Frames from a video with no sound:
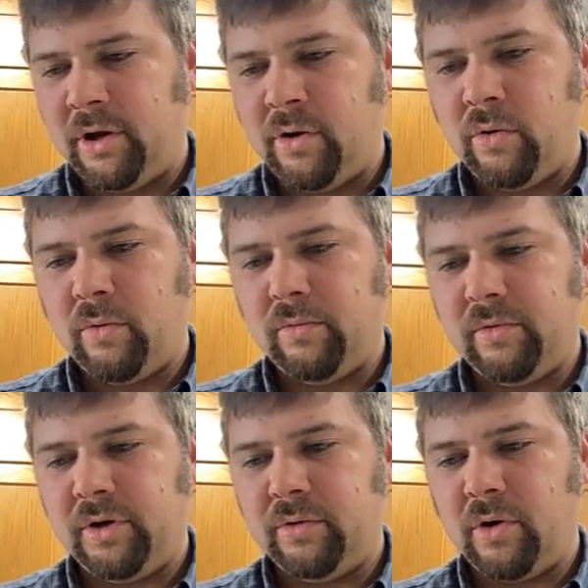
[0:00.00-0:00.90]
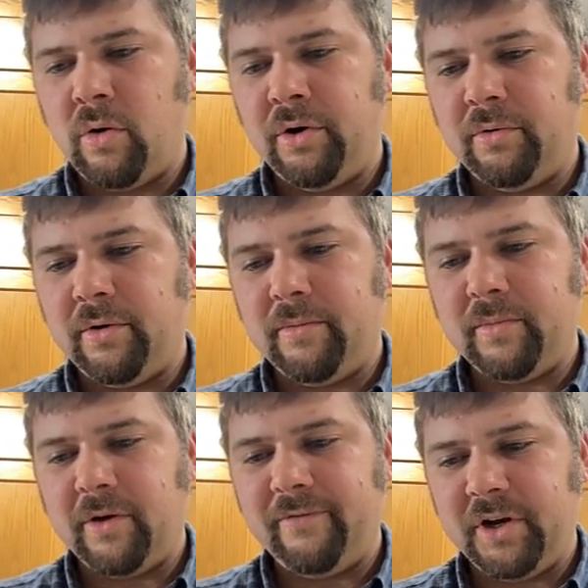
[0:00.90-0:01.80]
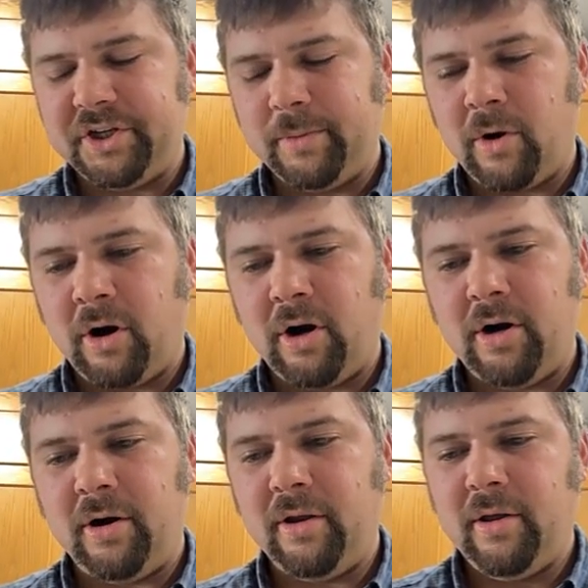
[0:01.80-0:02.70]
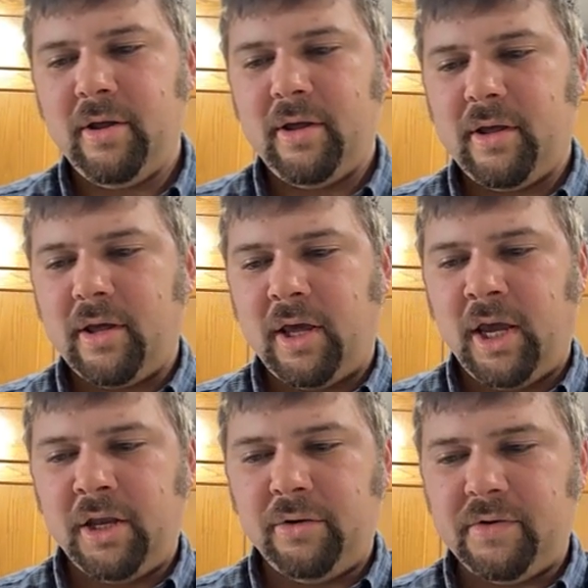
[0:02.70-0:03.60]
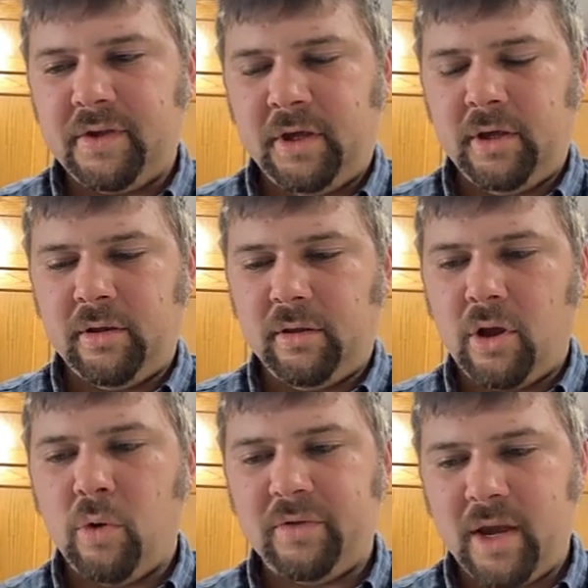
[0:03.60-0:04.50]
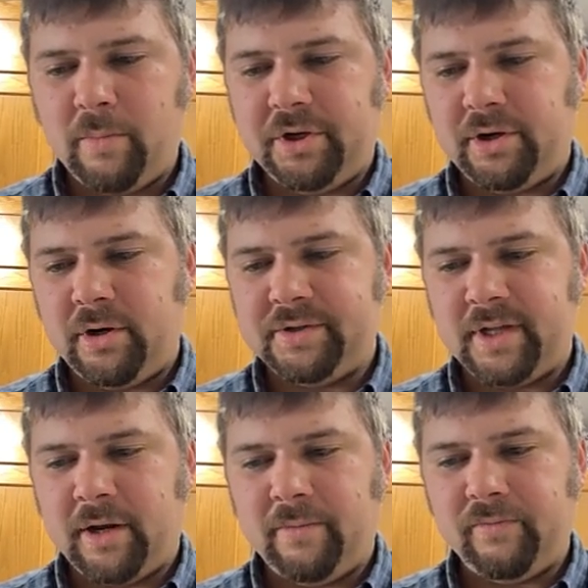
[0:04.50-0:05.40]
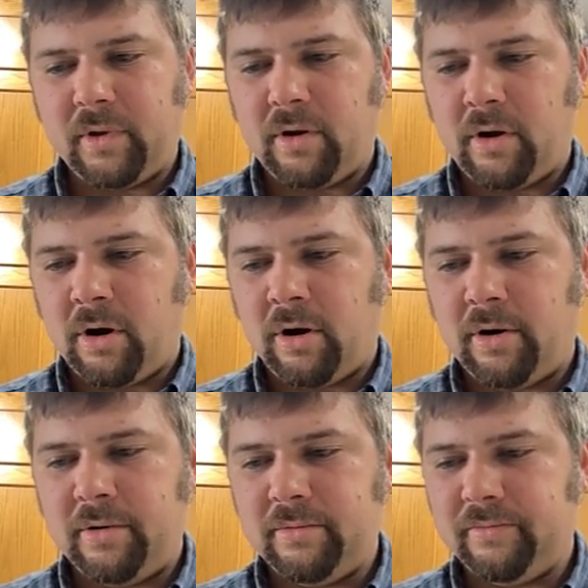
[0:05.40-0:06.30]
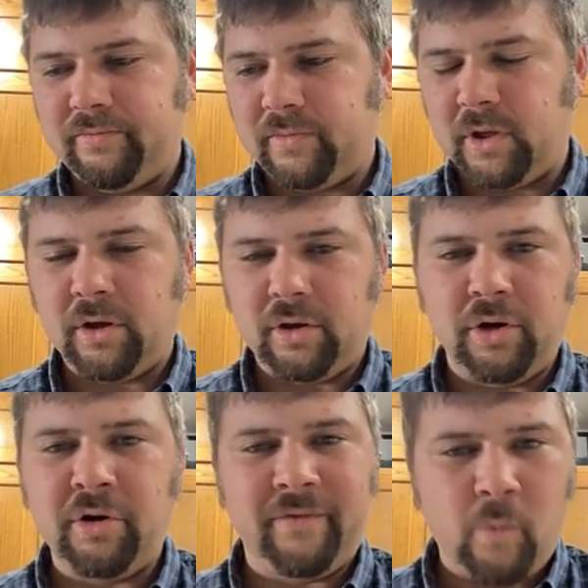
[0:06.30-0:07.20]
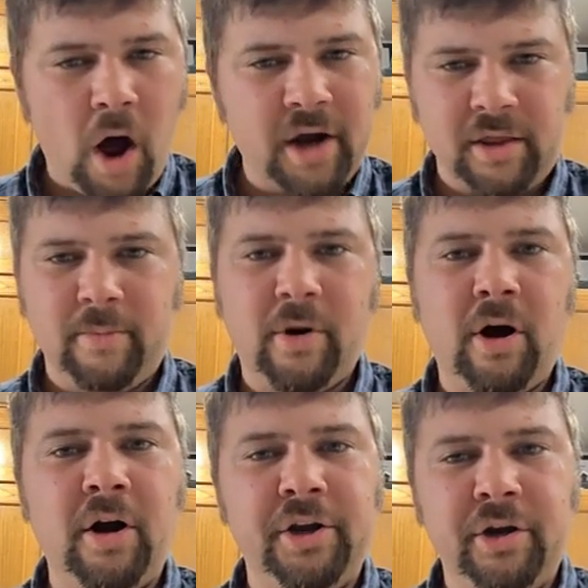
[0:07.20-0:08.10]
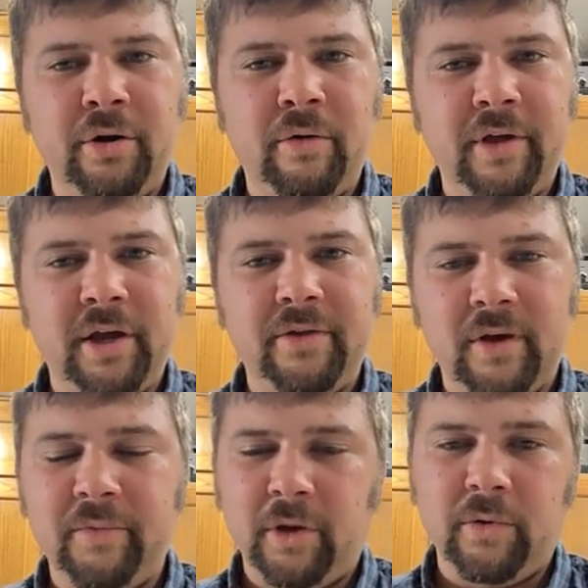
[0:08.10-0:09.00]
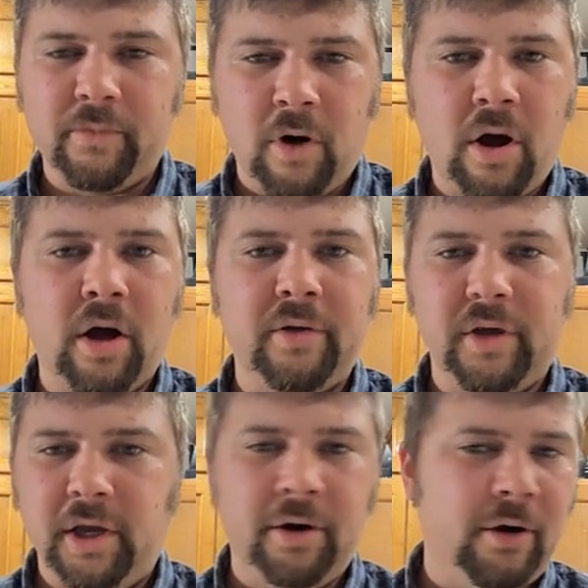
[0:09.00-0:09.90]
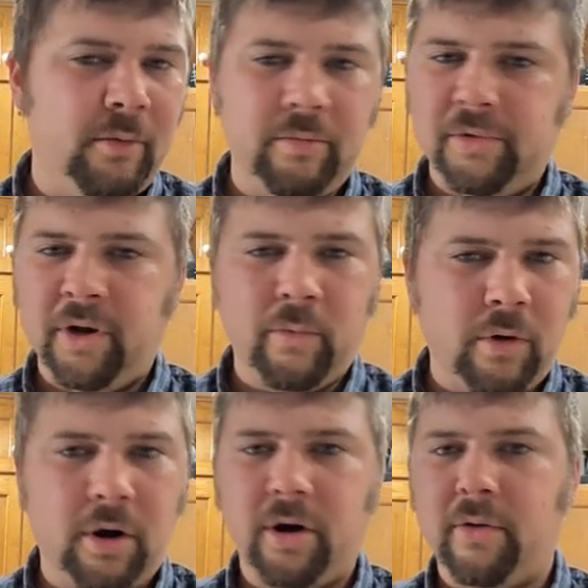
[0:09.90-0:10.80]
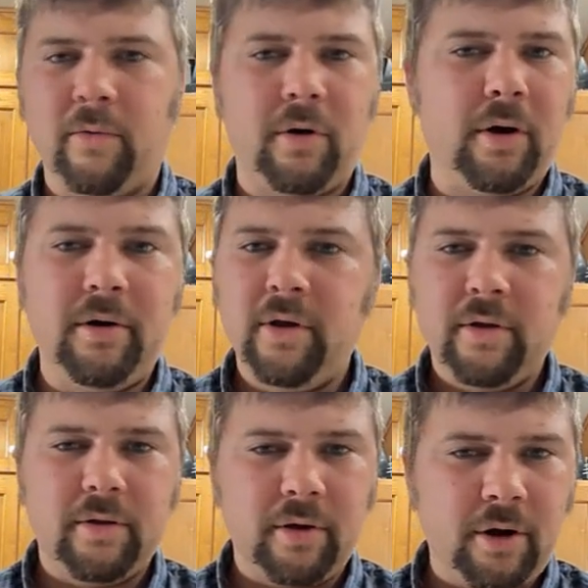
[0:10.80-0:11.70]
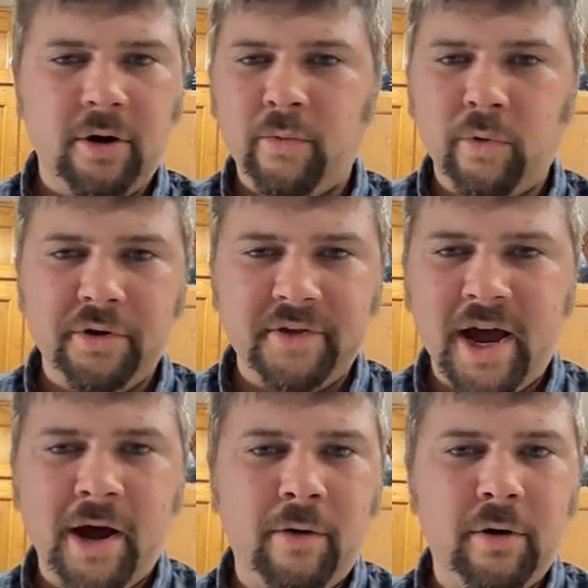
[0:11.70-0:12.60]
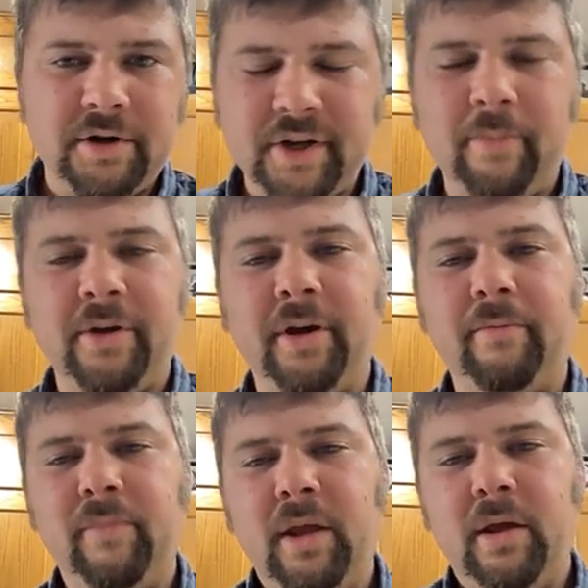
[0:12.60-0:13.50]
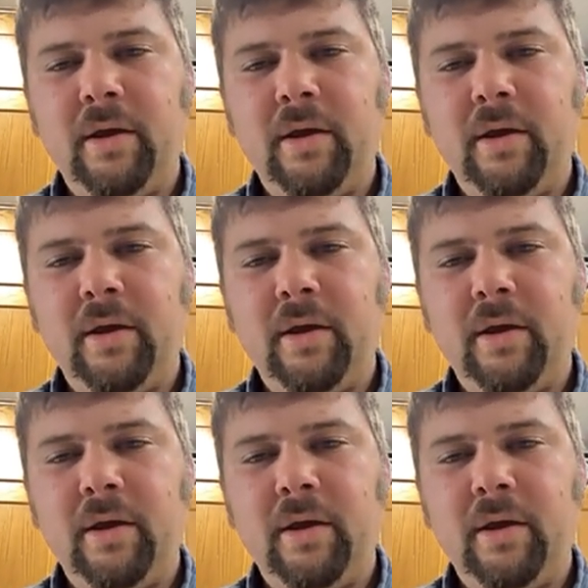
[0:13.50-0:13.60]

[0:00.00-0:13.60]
you know do you go into a, a finishing barn and you see low temperatures that are you don't even walk in the barn and you know that something was wrong. The heater didn't work or the curtain was down or something.